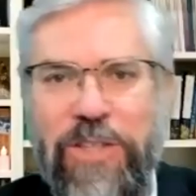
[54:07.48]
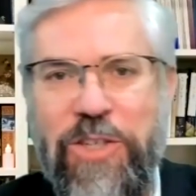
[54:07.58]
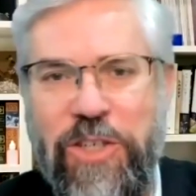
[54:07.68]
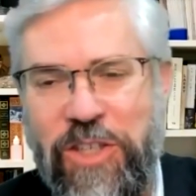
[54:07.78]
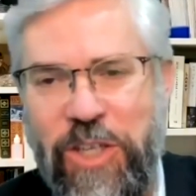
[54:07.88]
good to
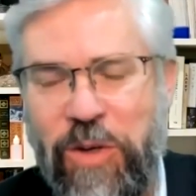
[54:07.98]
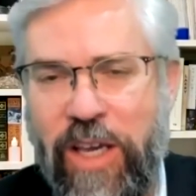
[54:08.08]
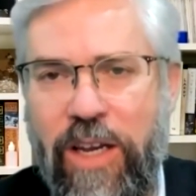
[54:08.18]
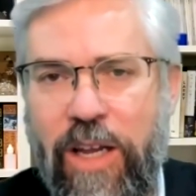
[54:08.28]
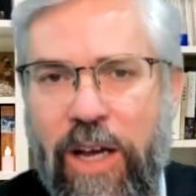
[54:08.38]
see you
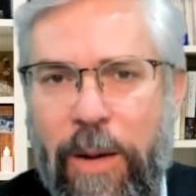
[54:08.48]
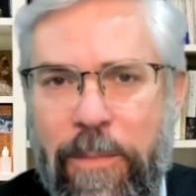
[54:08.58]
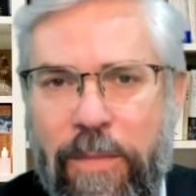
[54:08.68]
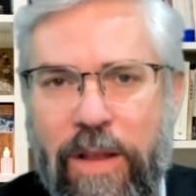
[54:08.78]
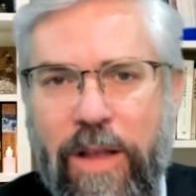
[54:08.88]
again.
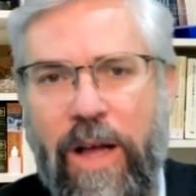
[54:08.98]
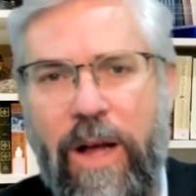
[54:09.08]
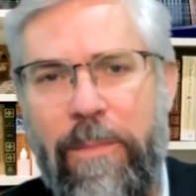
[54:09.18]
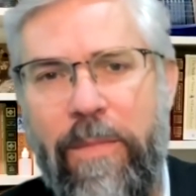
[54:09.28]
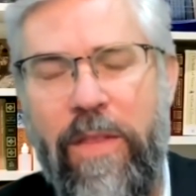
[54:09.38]
Um,
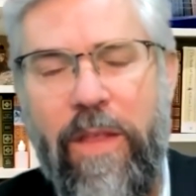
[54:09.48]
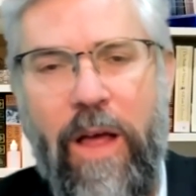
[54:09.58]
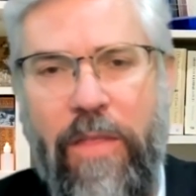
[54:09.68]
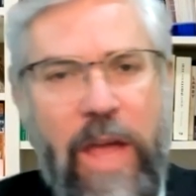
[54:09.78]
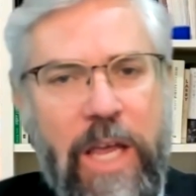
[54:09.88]
um,
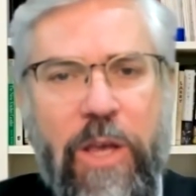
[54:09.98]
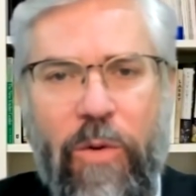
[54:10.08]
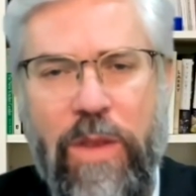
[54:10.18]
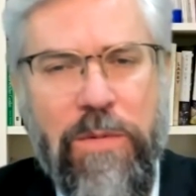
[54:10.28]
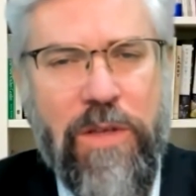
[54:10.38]
thank you.
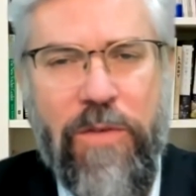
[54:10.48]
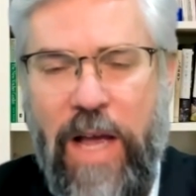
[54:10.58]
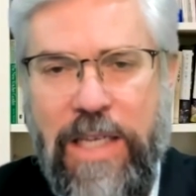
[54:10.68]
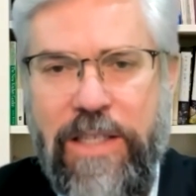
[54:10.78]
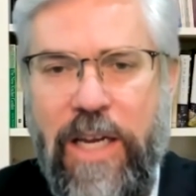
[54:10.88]
This was a
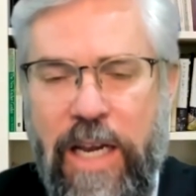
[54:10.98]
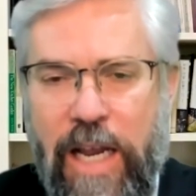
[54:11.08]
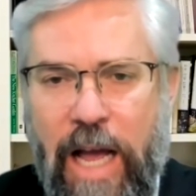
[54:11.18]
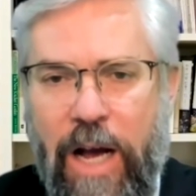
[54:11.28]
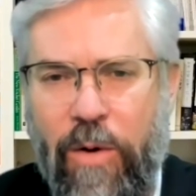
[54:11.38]
fascinating
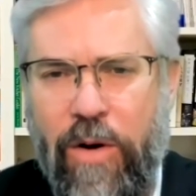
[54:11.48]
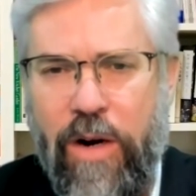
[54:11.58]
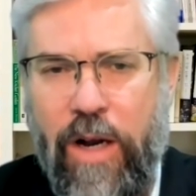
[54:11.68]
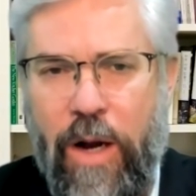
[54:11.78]
hour.